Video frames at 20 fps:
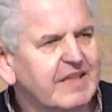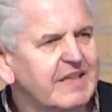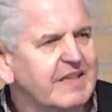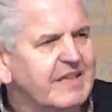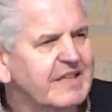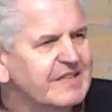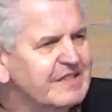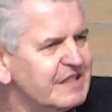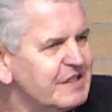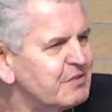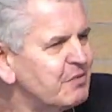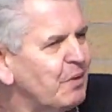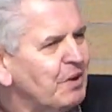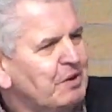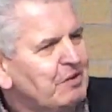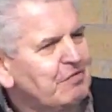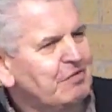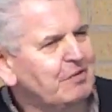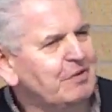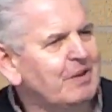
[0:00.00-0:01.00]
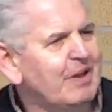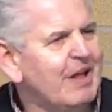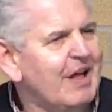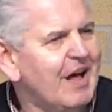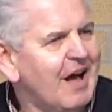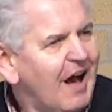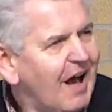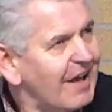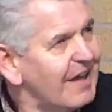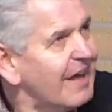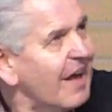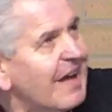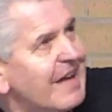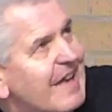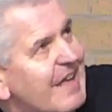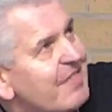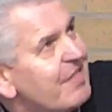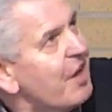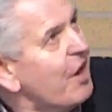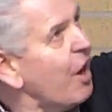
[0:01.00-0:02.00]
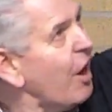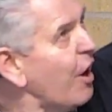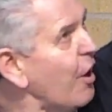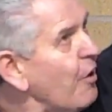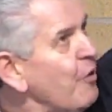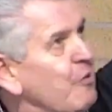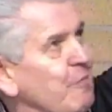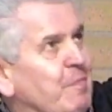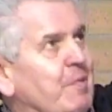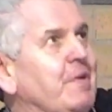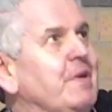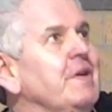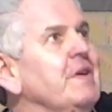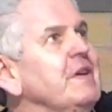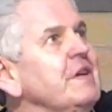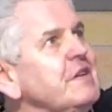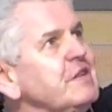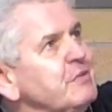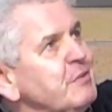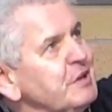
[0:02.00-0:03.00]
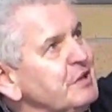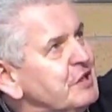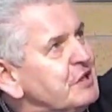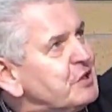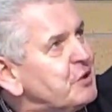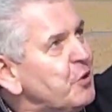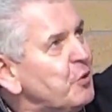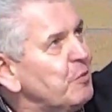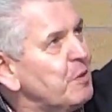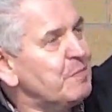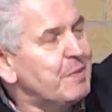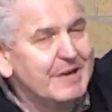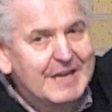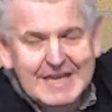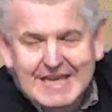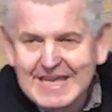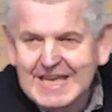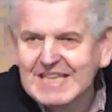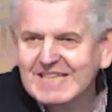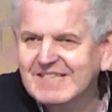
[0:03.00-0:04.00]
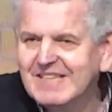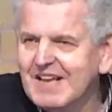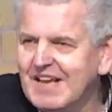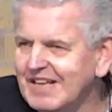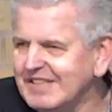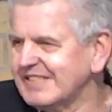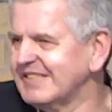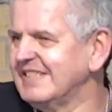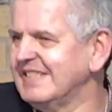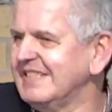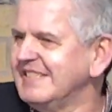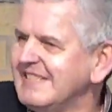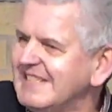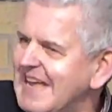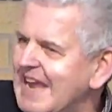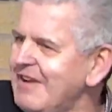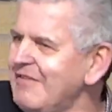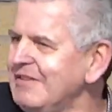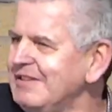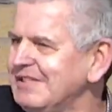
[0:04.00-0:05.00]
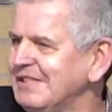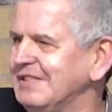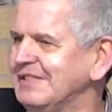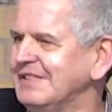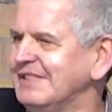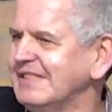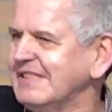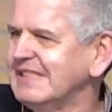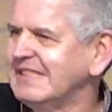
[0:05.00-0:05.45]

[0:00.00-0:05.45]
Isn't this wonderful? I, I get the hope to which he's called me, but he gets us as his inheritance.